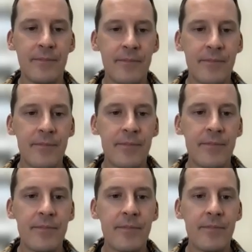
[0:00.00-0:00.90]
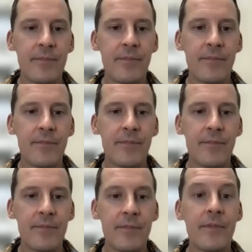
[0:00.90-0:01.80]

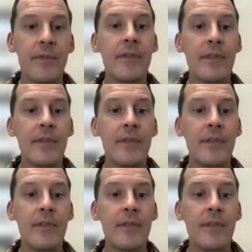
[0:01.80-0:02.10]
(not speaking)